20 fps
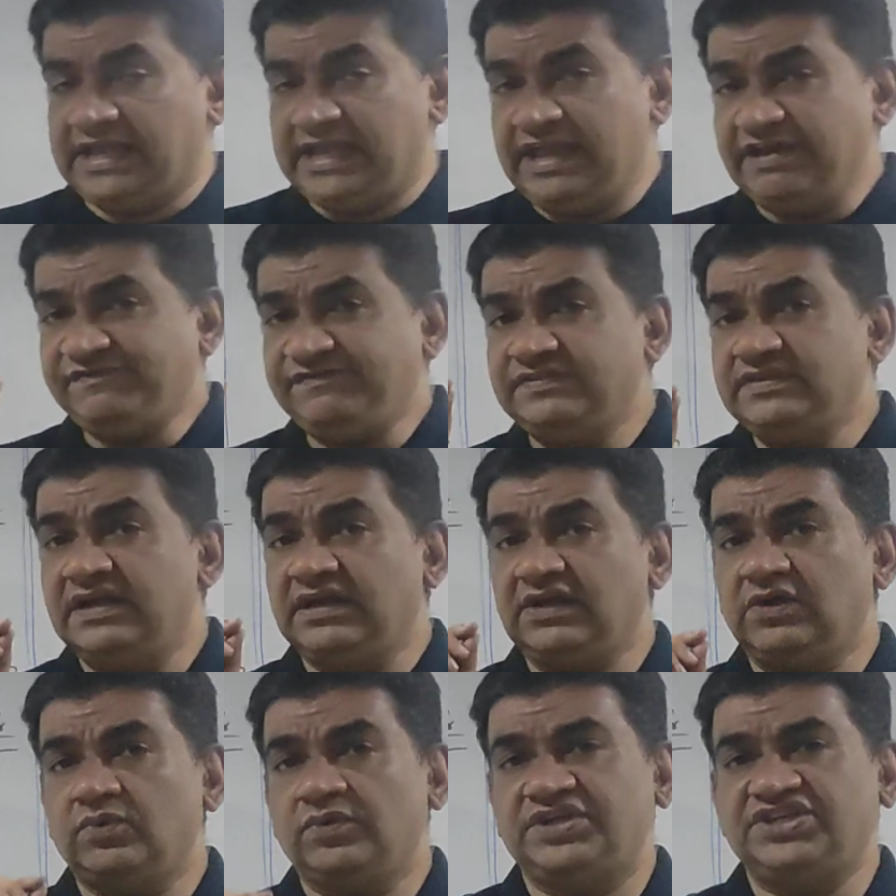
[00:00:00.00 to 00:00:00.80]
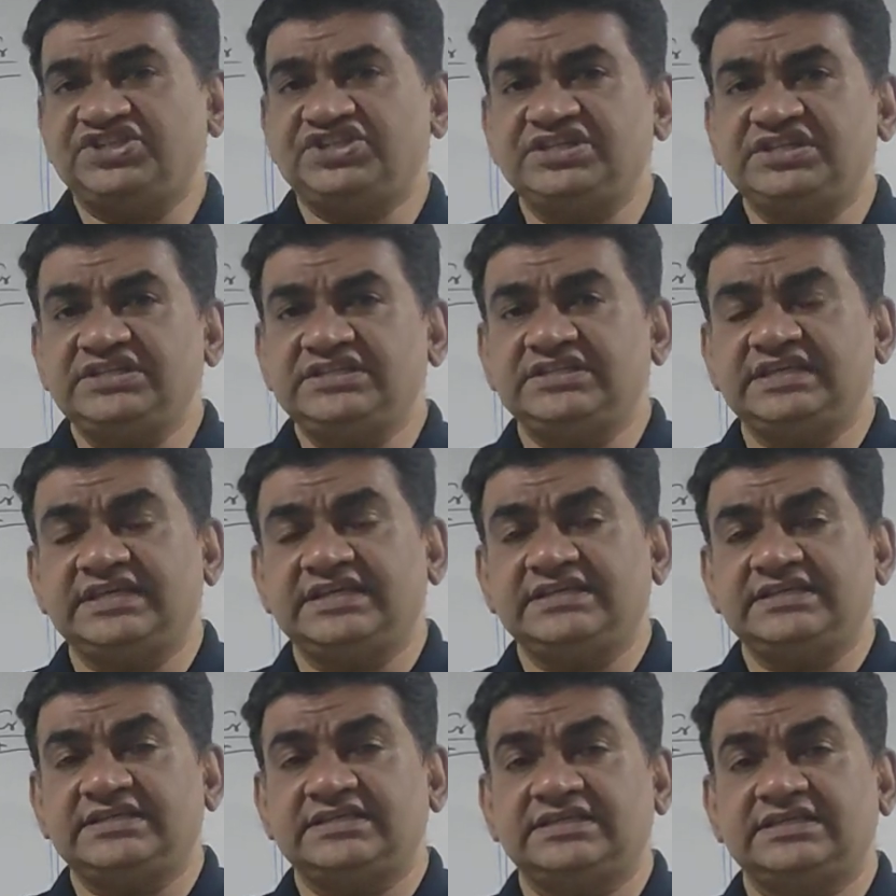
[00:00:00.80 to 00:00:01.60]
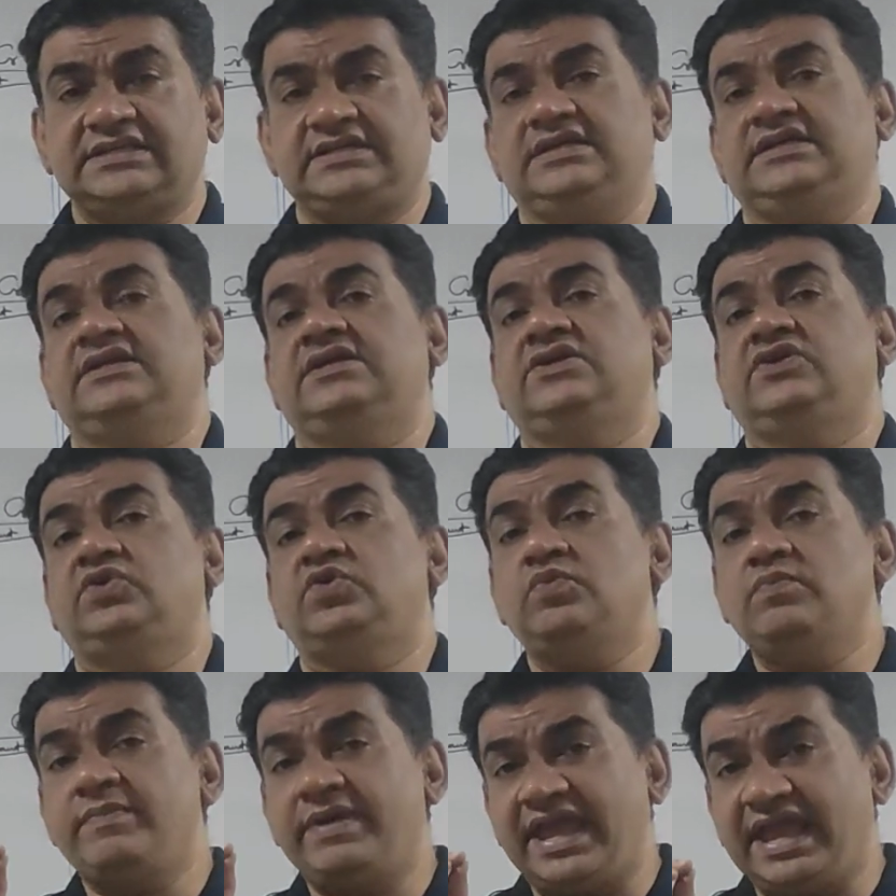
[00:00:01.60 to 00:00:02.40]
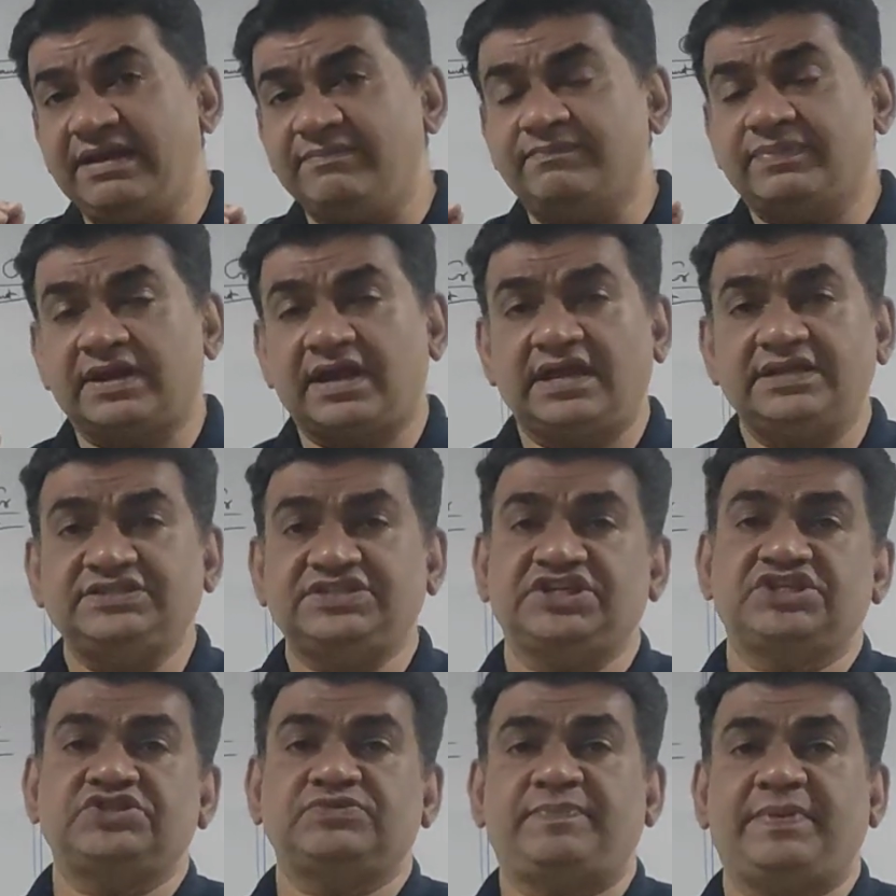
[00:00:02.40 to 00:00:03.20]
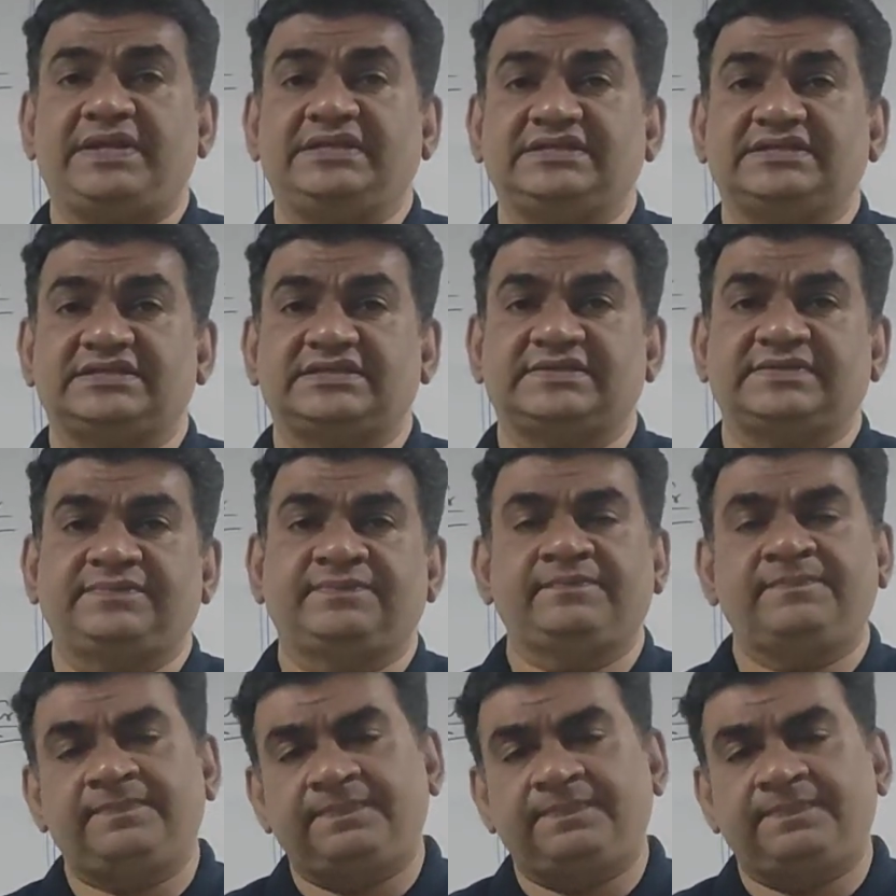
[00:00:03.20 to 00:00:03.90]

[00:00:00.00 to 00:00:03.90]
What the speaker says: If the question says to make branch expense,